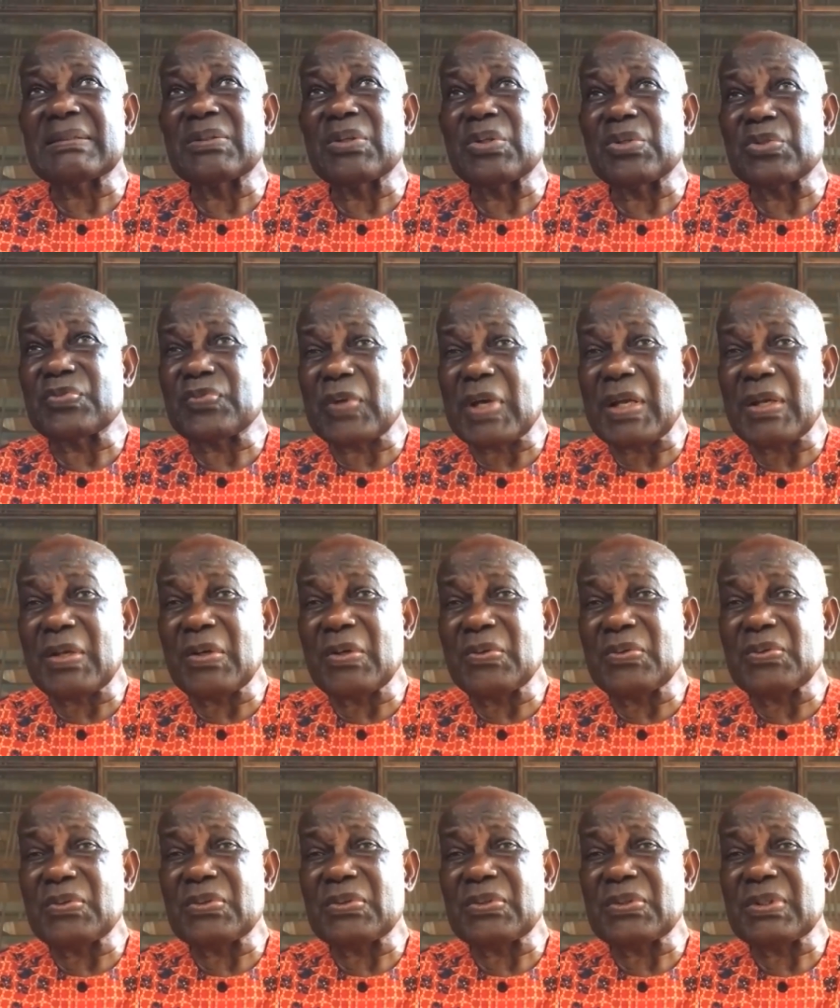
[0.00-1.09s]
those
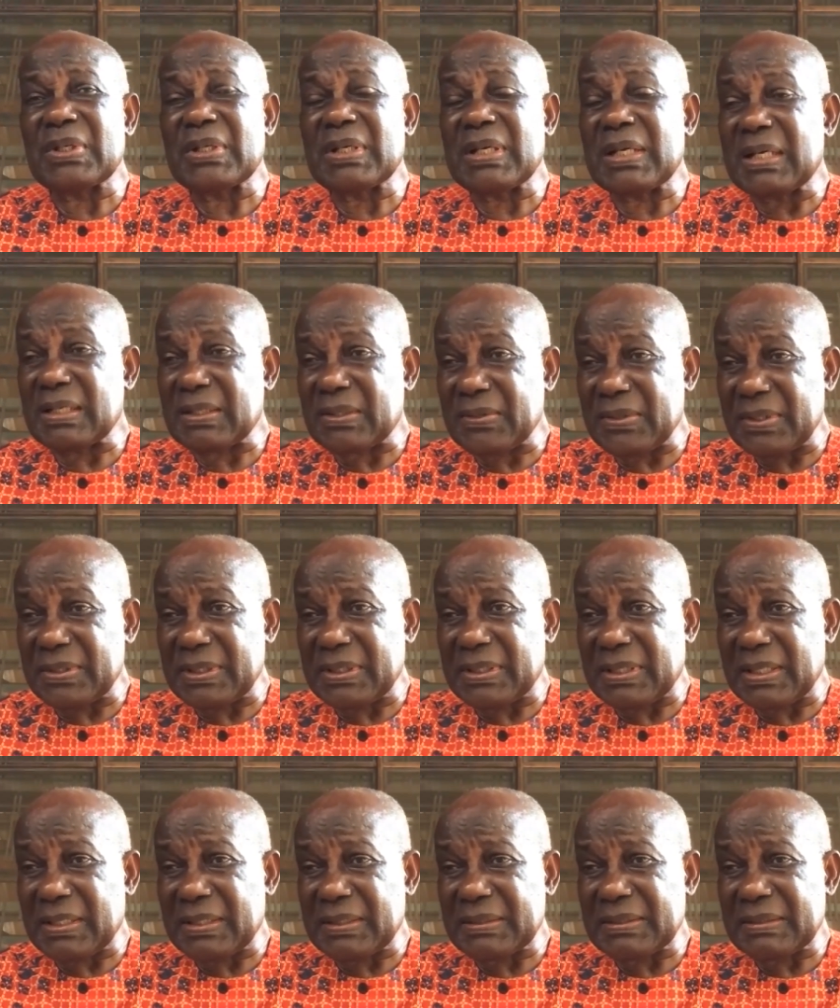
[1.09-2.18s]
values are
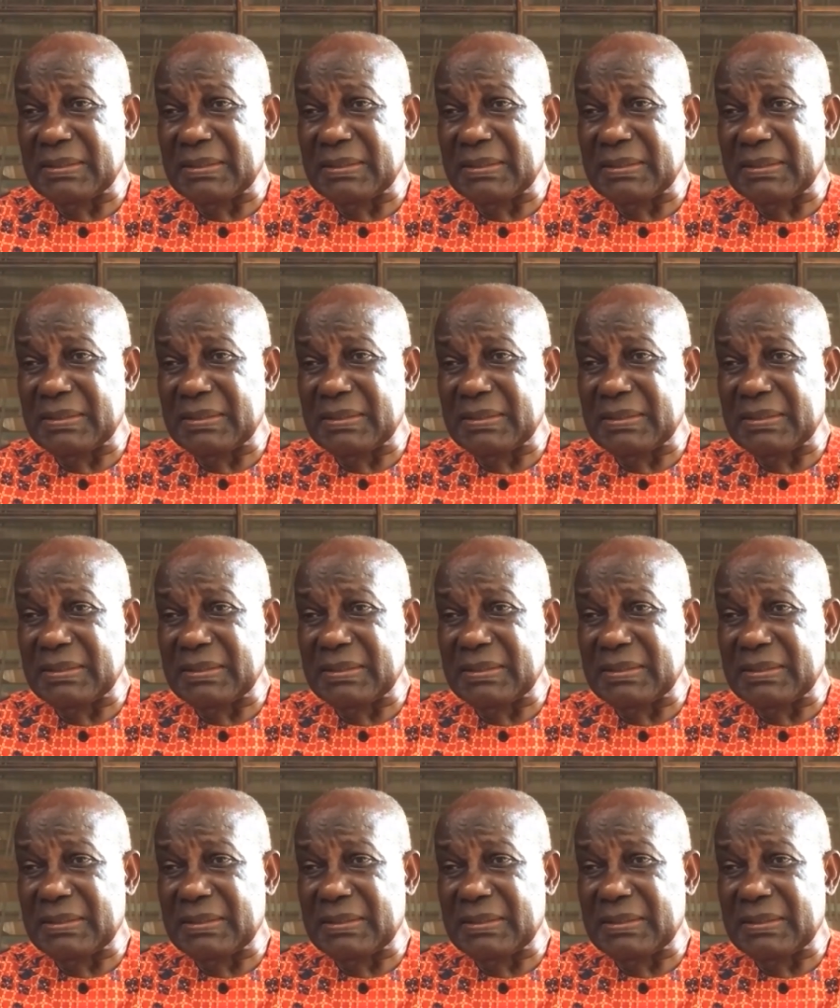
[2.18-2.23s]
critical